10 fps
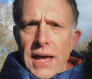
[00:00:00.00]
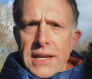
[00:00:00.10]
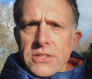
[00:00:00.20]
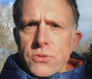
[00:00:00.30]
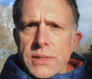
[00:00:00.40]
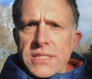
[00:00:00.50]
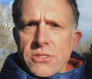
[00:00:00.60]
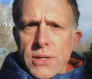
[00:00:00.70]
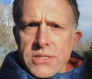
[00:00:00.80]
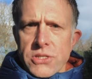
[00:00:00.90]
And as
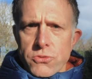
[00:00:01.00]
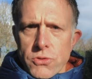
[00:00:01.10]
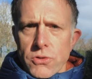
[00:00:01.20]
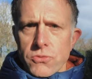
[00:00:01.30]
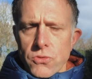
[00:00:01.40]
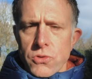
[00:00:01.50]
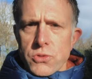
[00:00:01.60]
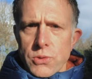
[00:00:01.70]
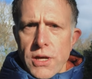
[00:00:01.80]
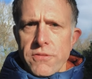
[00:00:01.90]
2020
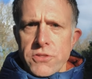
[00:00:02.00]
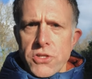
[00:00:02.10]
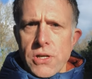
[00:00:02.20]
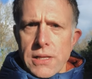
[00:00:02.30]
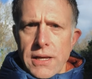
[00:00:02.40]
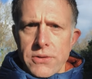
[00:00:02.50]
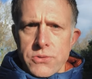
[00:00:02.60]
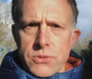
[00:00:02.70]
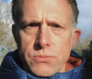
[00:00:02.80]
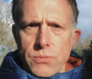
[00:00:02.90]
draws to an overdue
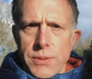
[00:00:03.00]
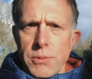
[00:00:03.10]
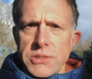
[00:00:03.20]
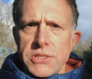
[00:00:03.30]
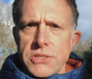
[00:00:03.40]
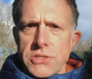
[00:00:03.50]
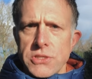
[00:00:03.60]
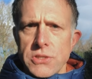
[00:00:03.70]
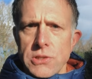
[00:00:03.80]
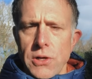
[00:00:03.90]
close, we wanted to
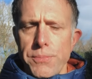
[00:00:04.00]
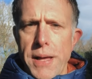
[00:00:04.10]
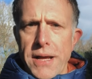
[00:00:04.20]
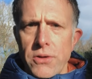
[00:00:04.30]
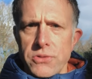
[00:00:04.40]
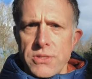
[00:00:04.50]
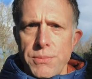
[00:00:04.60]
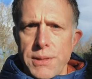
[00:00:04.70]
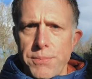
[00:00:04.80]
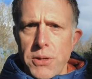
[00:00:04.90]
look back on
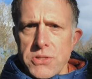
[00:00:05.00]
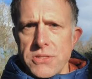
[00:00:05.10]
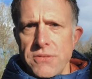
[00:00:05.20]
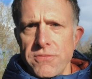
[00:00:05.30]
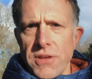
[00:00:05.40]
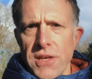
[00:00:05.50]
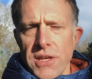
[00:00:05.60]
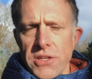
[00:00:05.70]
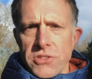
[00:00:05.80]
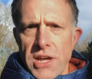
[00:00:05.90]
some of the positive
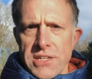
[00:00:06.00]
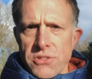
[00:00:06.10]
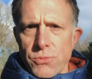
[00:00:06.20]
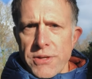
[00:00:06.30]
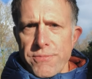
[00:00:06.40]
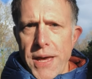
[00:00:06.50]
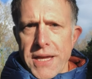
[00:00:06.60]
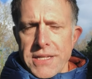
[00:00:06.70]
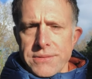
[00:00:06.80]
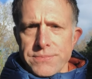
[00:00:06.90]
changes we've
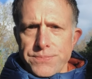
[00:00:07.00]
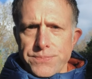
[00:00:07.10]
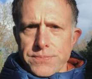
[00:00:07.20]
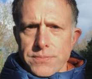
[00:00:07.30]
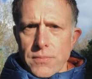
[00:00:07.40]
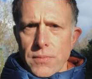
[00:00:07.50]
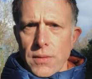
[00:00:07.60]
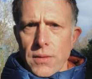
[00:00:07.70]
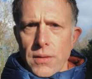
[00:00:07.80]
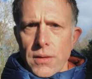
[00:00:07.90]
made.
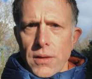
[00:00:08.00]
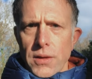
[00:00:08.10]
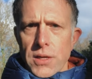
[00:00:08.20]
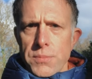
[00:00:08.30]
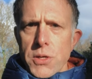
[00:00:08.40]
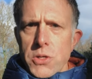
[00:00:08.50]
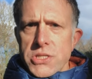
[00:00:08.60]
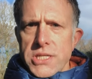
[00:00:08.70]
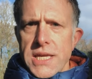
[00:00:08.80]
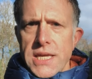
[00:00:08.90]

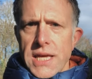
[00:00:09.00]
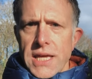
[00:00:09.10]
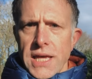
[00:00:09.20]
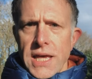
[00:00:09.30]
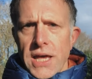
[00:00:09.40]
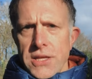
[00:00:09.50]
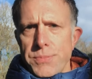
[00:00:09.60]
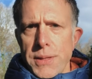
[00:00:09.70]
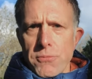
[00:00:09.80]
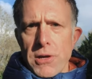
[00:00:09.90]
Community has
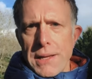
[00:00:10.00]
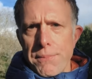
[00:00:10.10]
been really